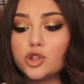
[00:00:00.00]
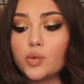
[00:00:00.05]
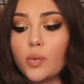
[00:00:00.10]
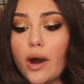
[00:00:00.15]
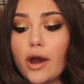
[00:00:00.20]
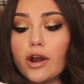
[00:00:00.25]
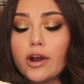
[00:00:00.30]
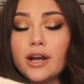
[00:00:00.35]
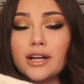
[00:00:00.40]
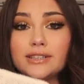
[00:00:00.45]

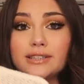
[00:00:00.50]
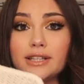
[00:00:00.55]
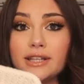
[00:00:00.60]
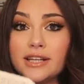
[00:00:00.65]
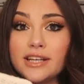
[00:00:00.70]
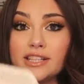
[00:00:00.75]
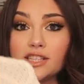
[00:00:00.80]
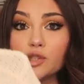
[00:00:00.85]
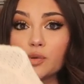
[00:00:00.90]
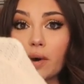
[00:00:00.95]
sweater. It's a
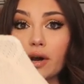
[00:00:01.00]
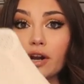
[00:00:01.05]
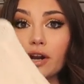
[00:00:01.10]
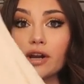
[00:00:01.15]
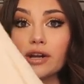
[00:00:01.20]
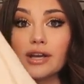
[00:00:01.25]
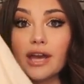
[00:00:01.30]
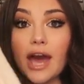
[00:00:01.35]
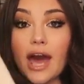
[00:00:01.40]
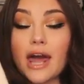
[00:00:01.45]
knit sweater
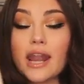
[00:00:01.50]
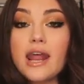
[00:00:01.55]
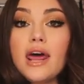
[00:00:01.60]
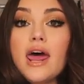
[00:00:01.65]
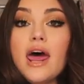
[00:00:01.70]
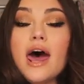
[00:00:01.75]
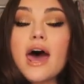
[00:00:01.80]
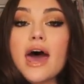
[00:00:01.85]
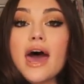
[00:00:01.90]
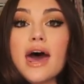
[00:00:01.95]
again,
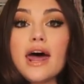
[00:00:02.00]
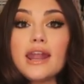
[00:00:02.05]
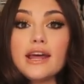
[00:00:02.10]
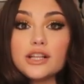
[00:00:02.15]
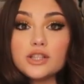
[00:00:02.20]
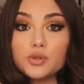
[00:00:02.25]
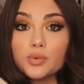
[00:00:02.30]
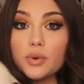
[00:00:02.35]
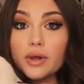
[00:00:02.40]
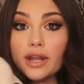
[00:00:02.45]
and
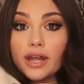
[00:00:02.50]
it's really